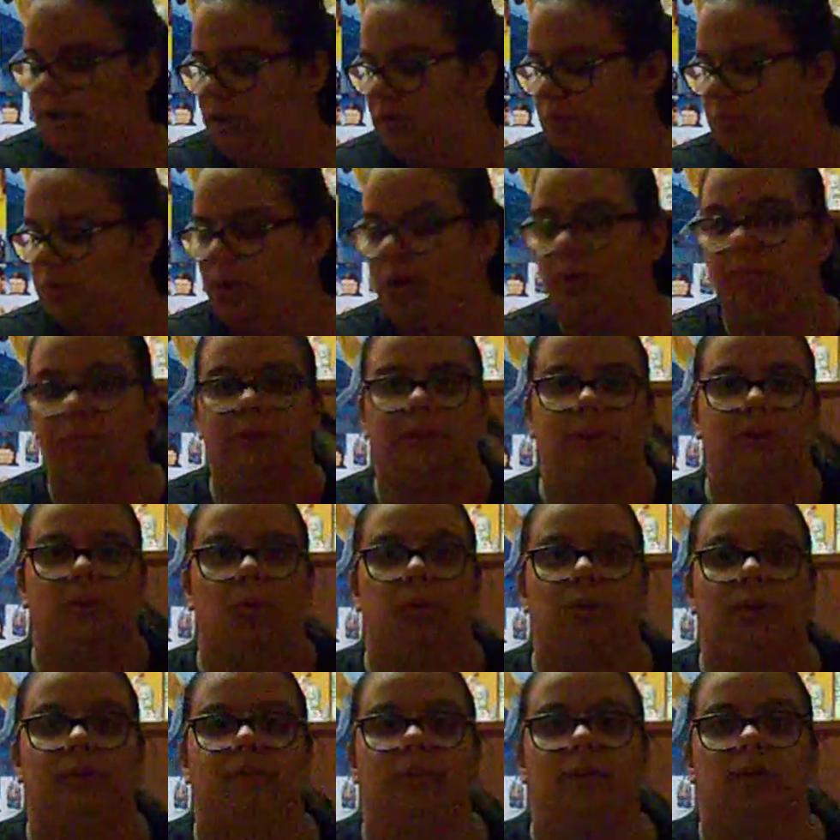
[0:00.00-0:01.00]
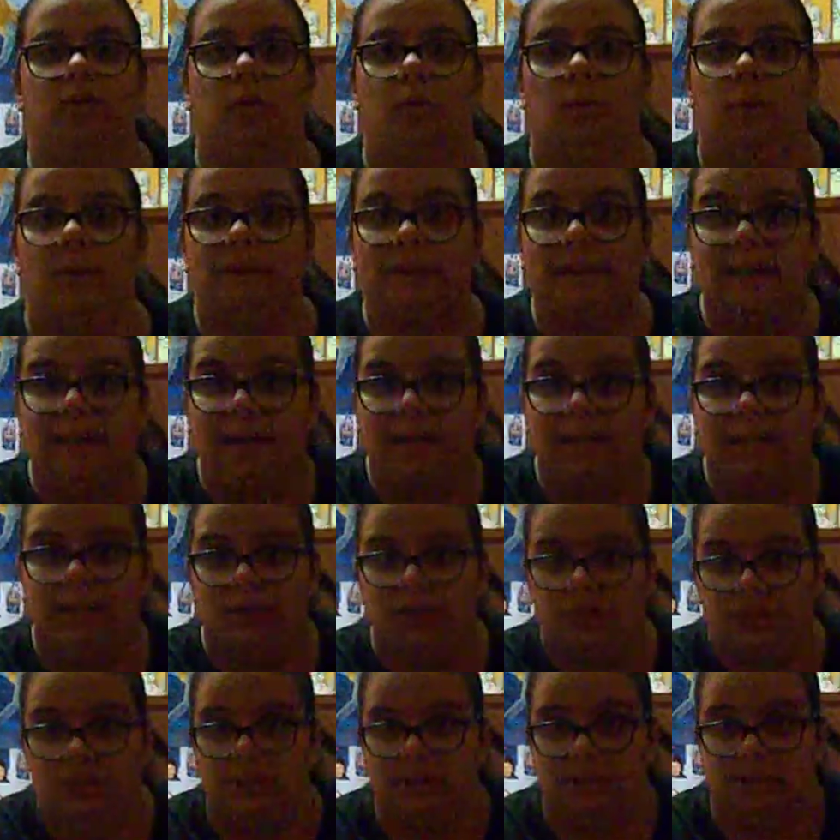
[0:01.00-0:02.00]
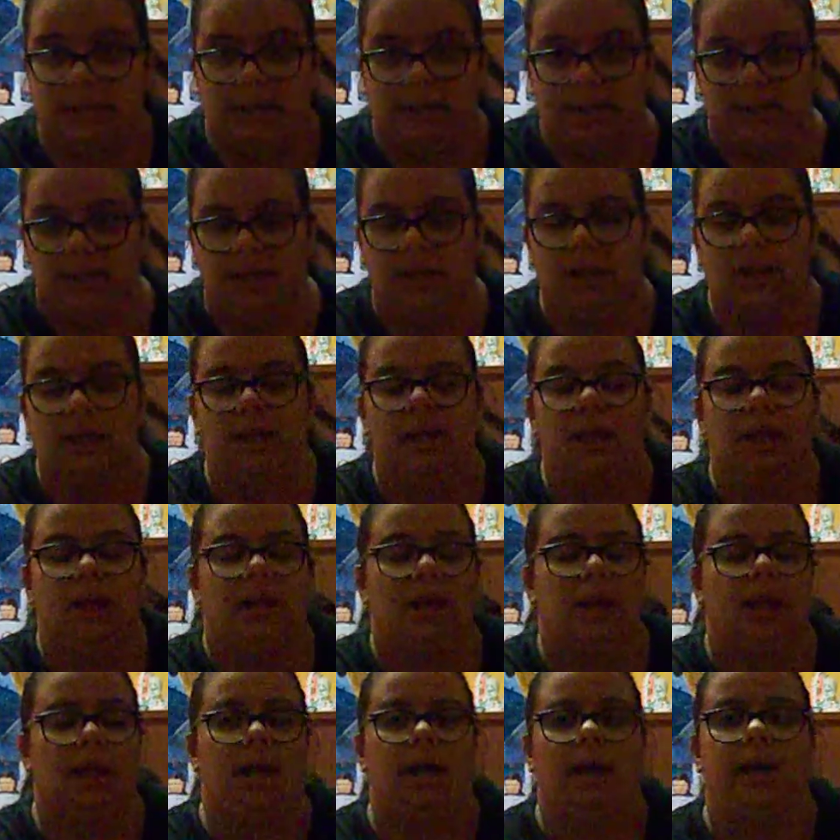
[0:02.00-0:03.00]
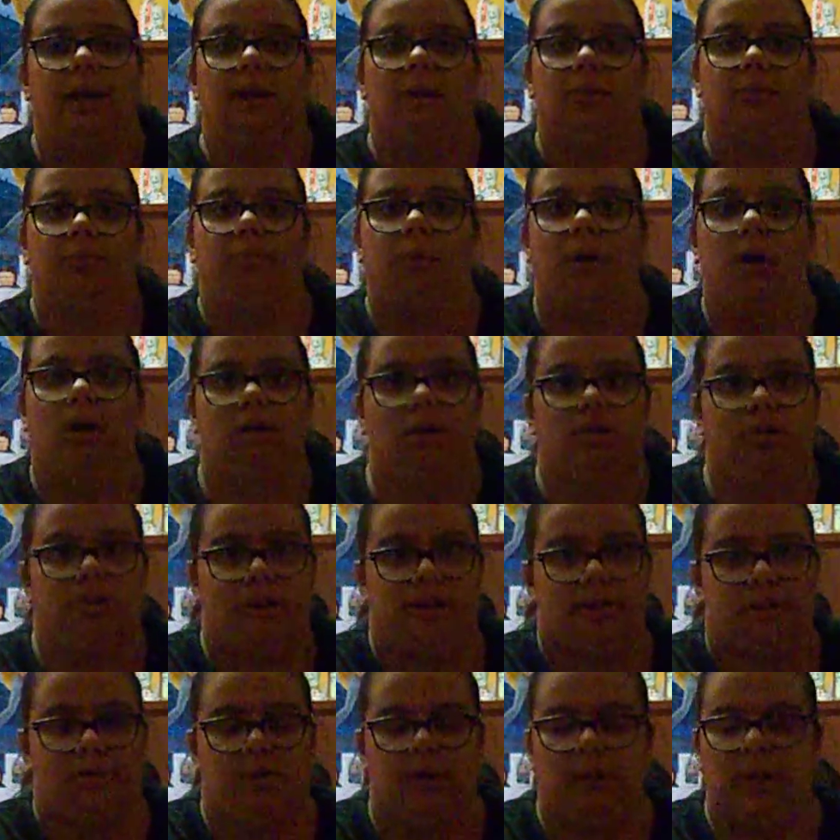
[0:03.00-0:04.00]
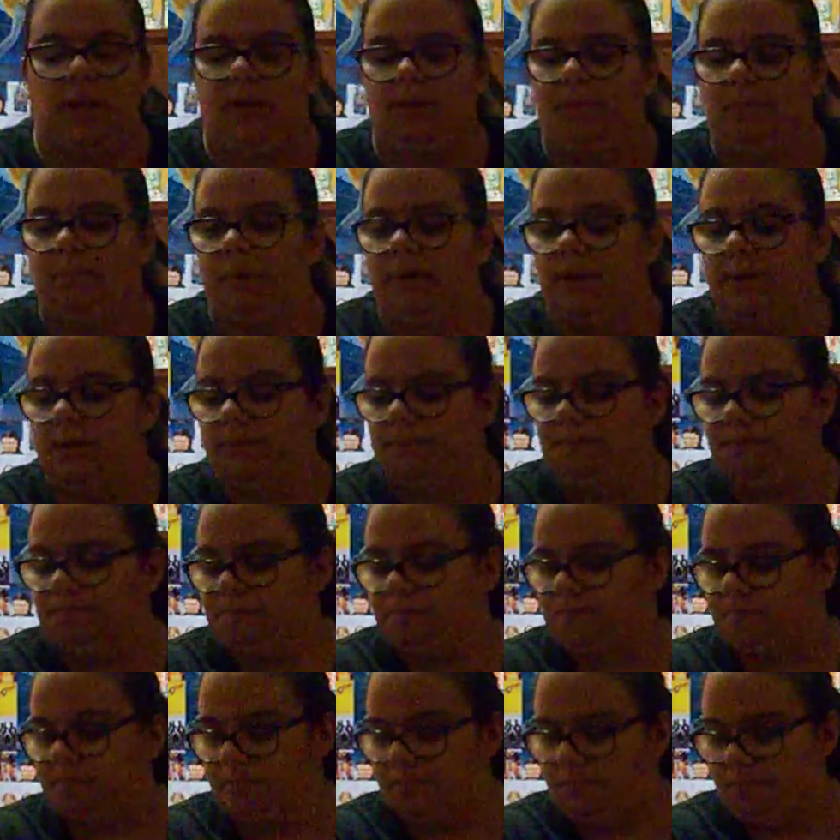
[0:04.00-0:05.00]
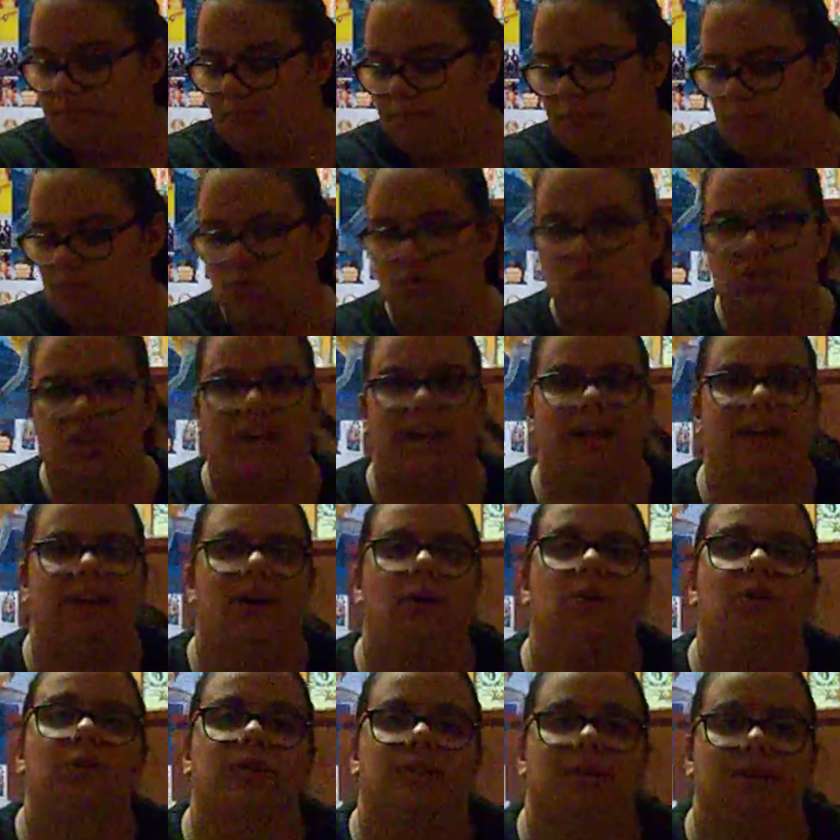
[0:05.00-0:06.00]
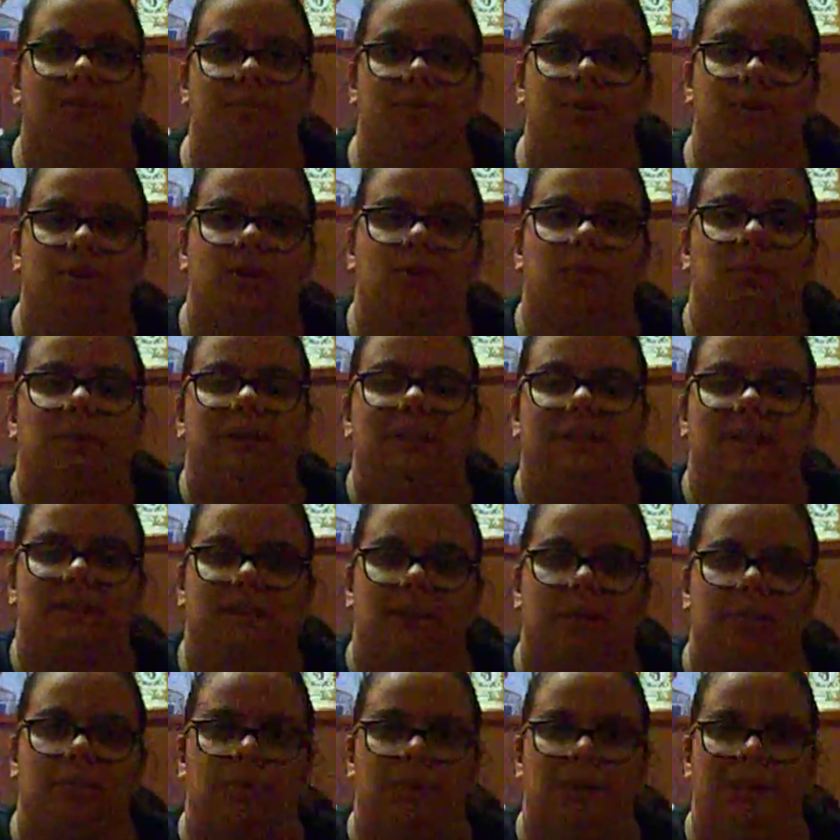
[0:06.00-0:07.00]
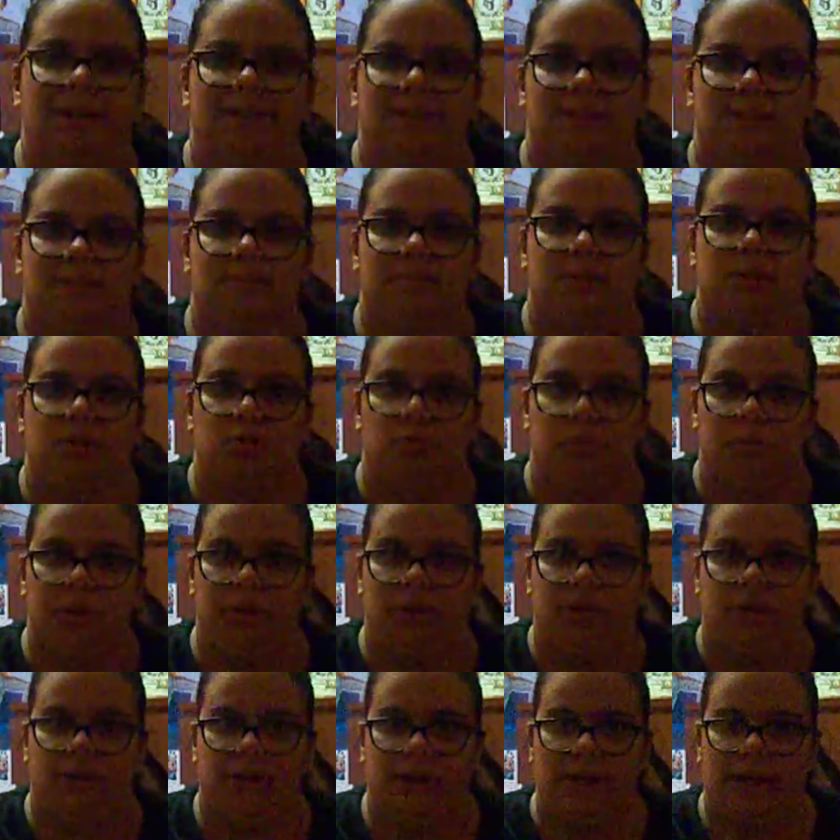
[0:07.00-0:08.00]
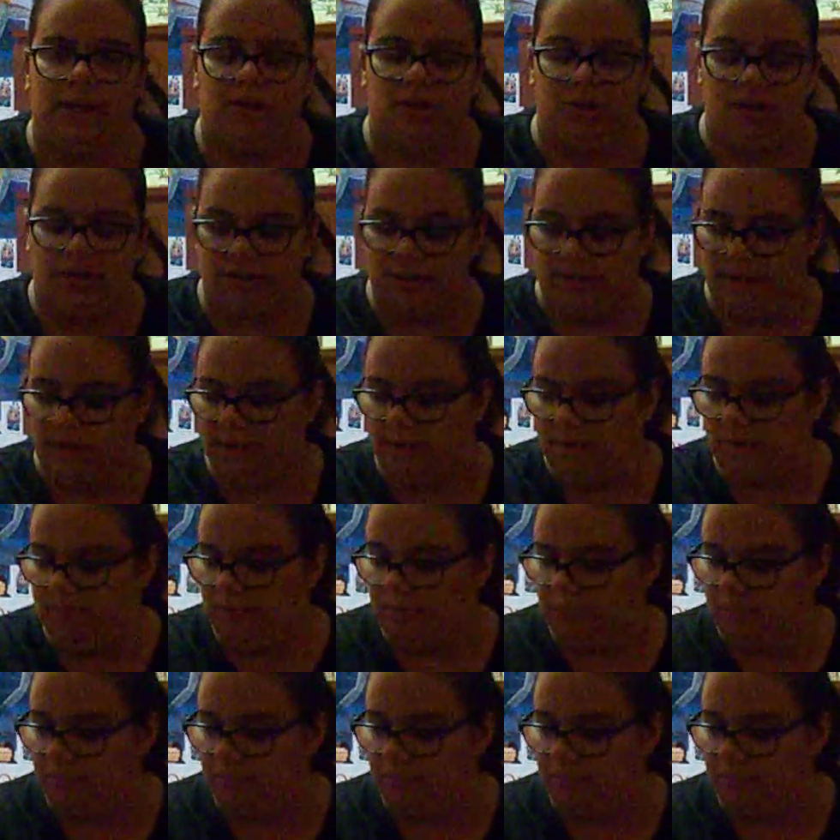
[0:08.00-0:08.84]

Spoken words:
You probably don't even know what the hell I just said, and I apologize for that. But check it out on the computer, read the summary. It's much better than I just said it.